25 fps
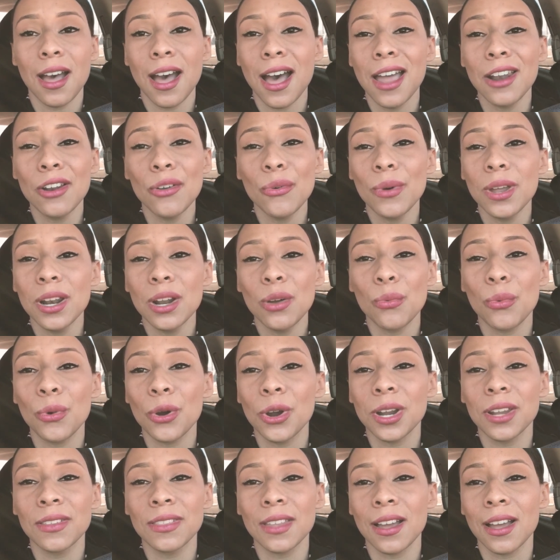I don't want to
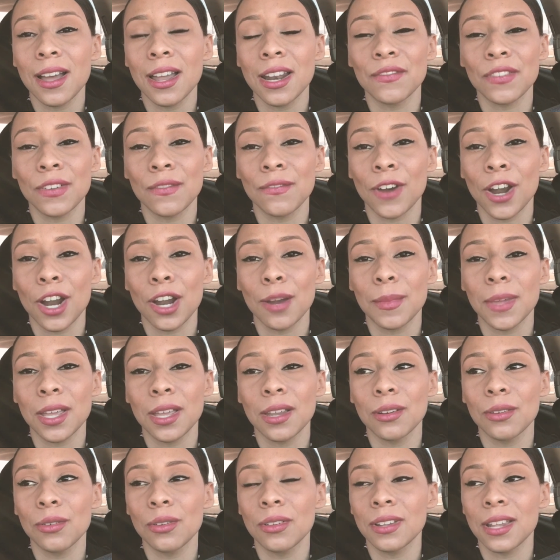work in that kind of
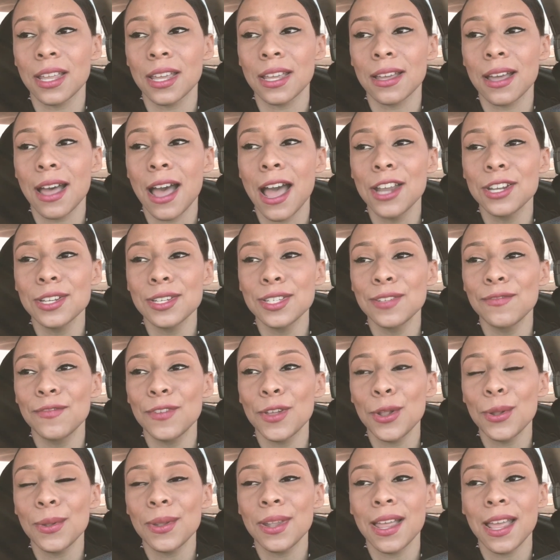environment. Like, I just
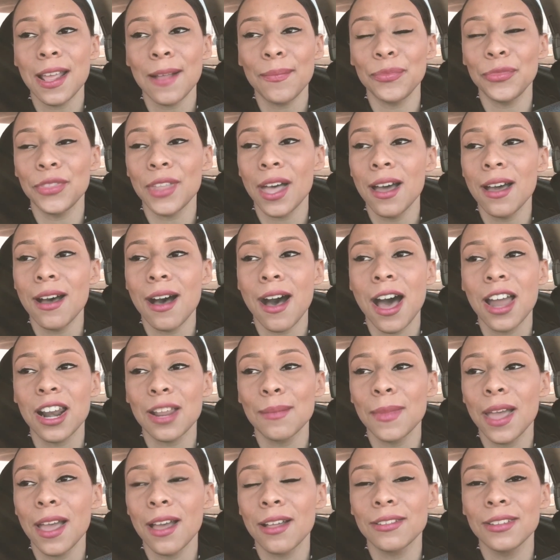feel like that
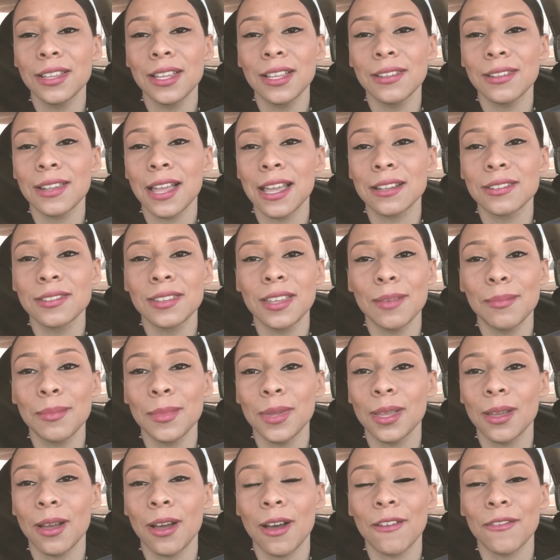automatically like tipped
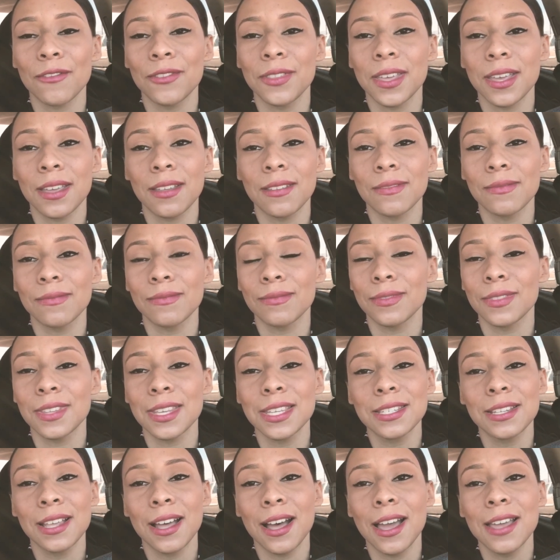me off that
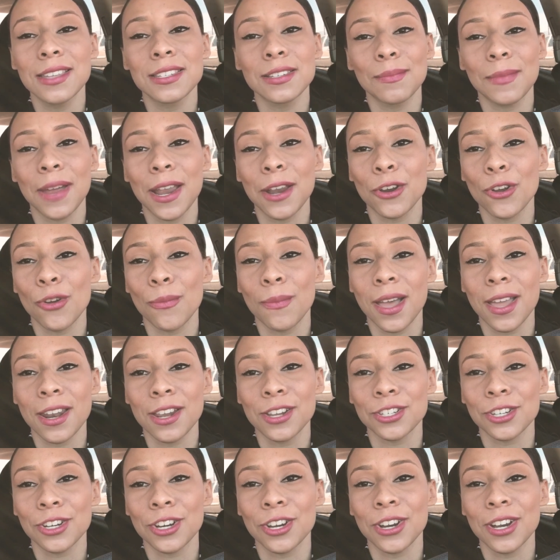this guy is a
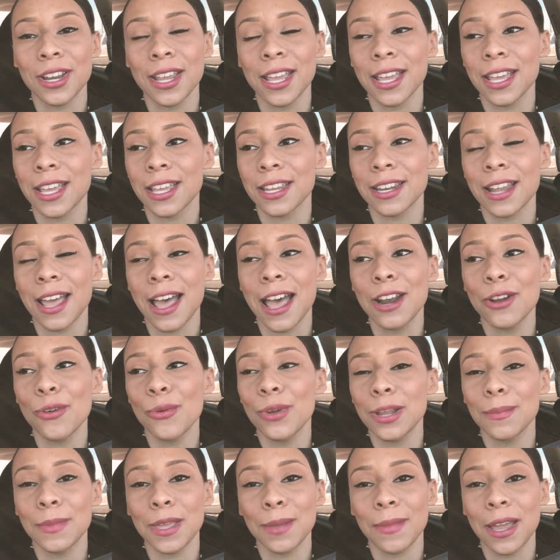micromanager and I don't
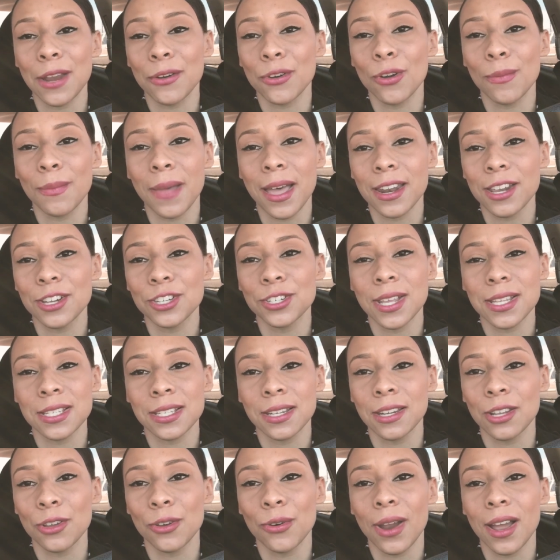want to be micromanaged as
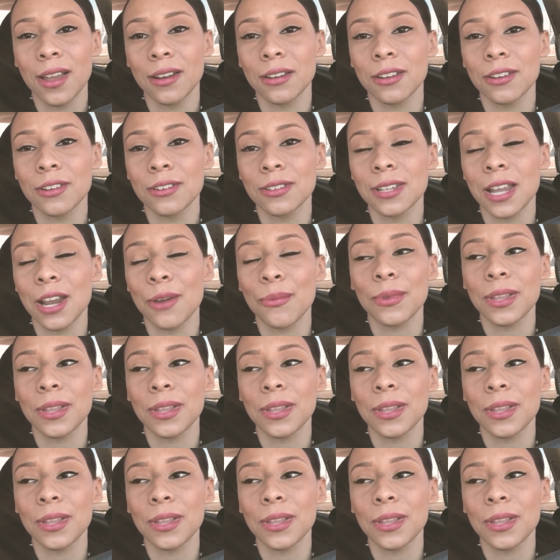a new grad nurse. I